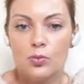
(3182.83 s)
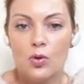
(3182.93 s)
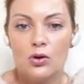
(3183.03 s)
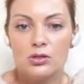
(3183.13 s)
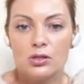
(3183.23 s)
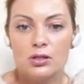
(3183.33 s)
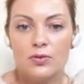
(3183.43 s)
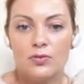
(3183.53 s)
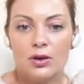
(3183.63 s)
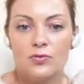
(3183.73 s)
plus
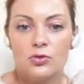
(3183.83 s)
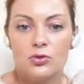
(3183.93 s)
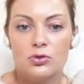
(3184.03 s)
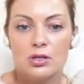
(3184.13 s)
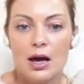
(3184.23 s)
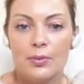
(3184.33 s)
positive reviews,